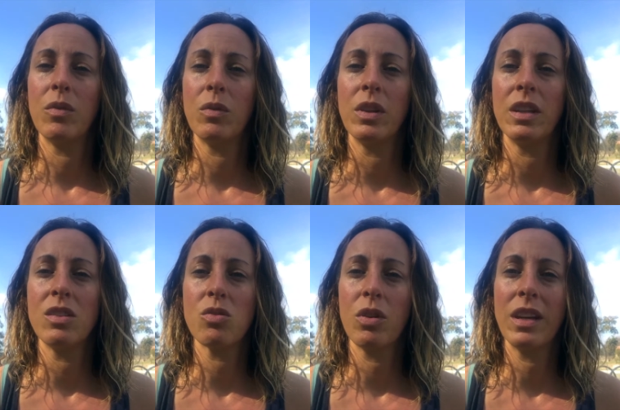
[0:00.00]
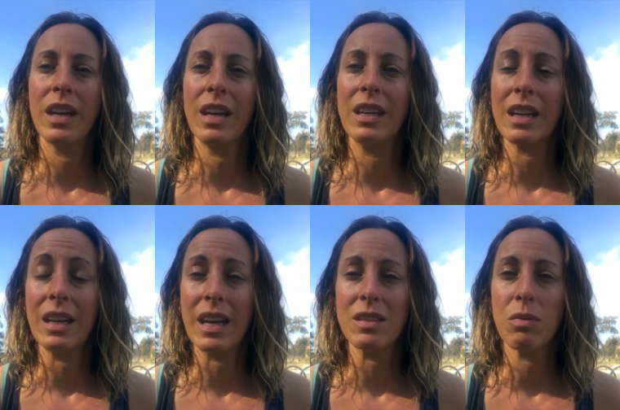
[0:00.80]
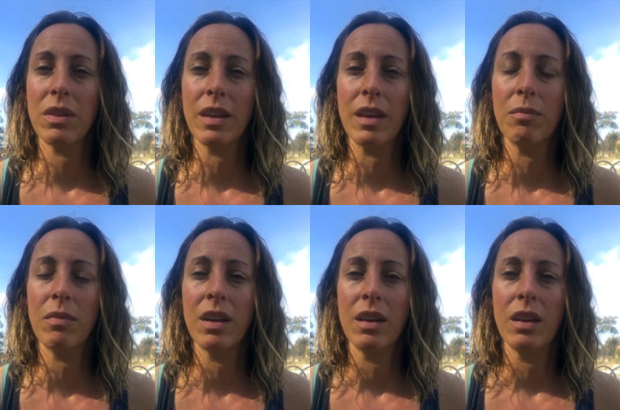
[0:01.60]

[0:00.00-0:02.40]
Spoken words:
Really enjoyed getting to connect with them.